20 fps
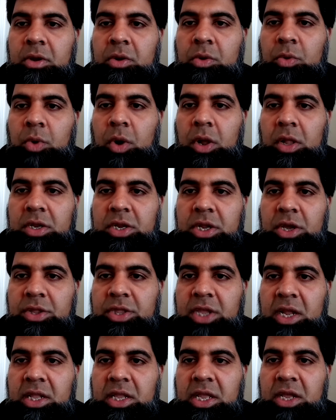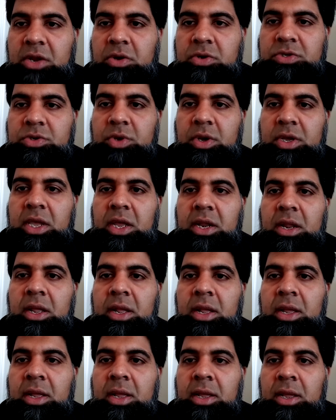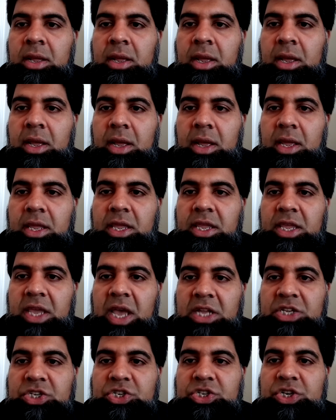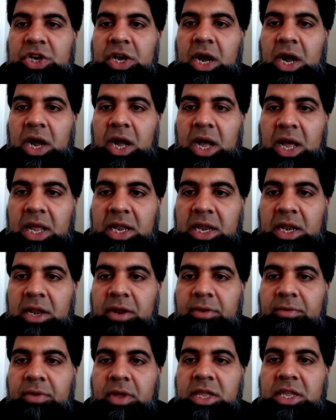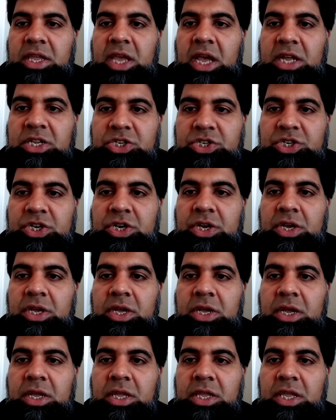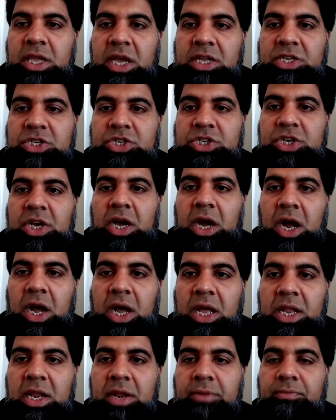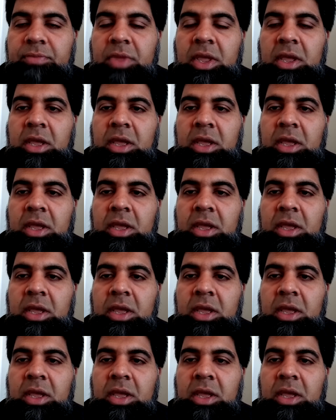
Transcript: quality on that letter. So again, yaj'al, yaj'al.